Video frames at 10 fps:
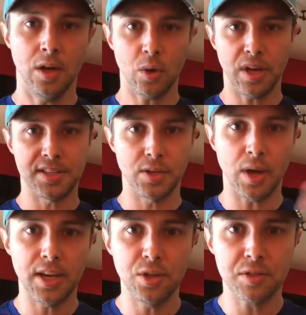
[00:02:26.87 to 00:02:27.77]
Okay, so
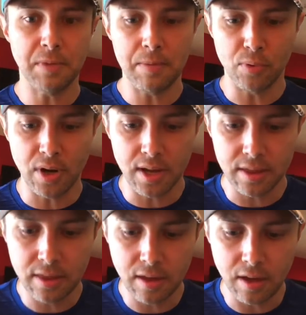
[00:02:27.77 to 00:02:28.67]
I used my
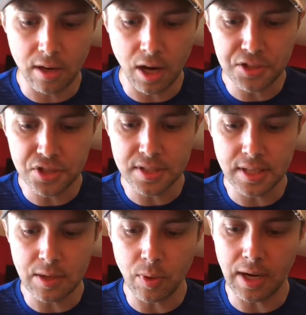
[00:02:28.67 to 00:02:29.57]
breath
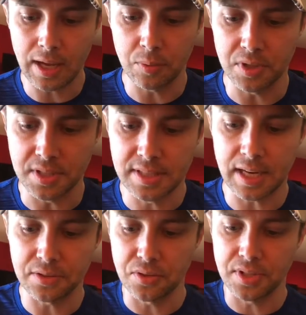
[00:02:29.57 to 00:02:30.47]
consciously while I was
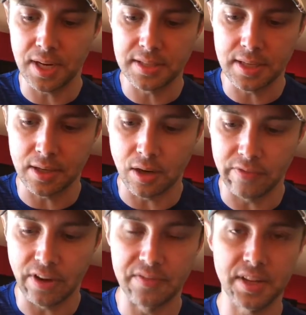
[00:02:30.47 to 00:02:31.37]
exercising on all
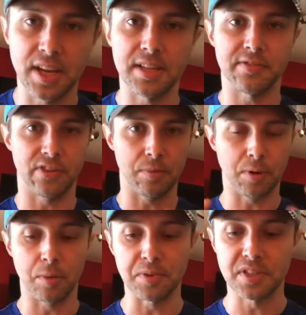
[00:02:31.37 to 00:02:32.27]
5 days, very
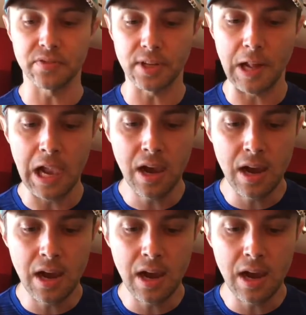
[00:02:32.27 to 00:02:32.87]
purposefully,